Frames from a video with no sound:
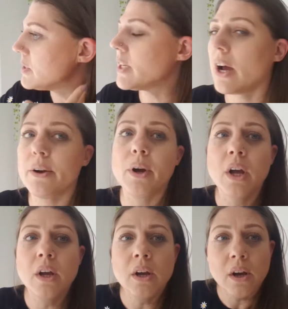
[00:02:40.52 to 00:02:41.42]
So
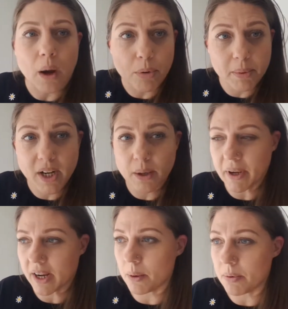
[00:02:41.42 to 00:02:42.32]
I'm probably going to
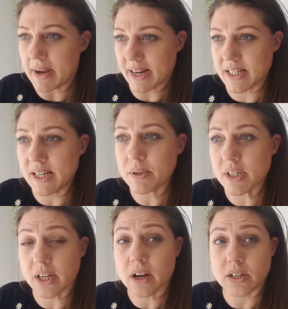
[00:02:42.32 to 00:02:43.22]
pick up a magazine
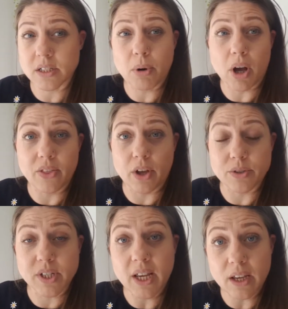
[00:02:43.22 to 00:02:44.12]
because they can't supply
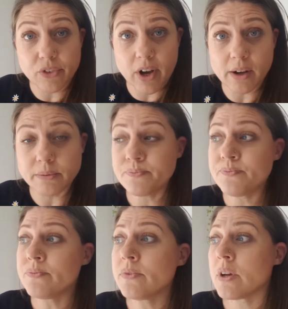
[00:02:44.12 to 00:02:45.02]
those either.
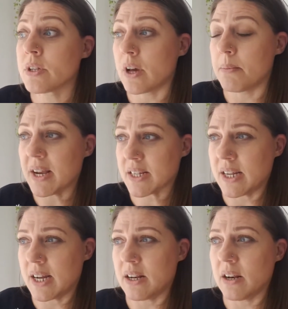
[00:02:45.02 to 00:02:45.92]
So a
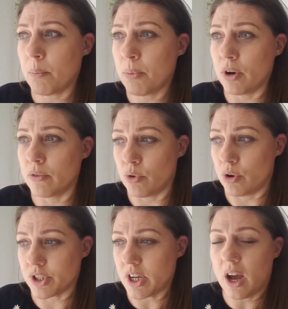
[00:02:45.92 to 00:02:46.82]
magazine, a bottle of
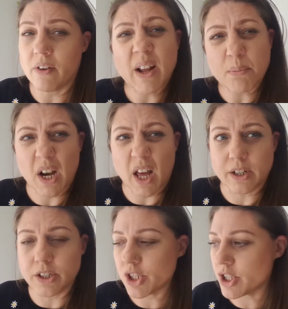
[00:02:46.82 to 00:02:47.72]
water, I've had my
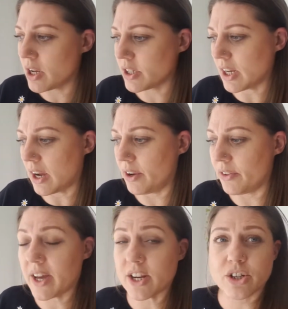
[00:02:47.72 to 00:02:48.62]
lunch.
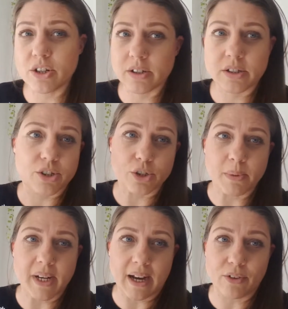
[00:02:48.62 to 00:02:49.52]
So that should do
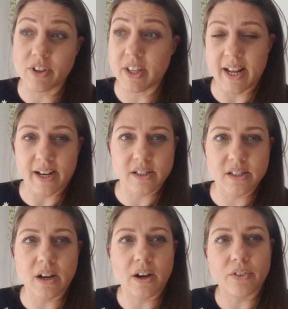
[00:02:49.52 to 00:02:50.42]
me now for the
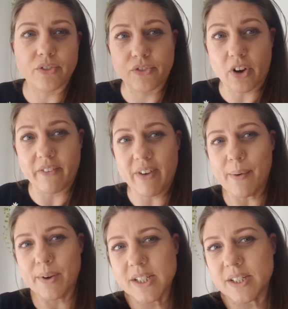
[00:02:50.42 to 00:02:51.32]
next 5
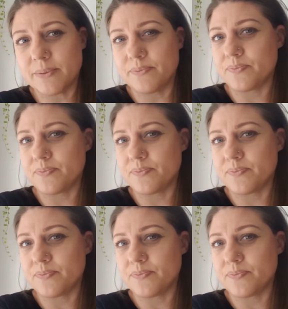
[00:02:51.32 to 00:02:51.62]
hours.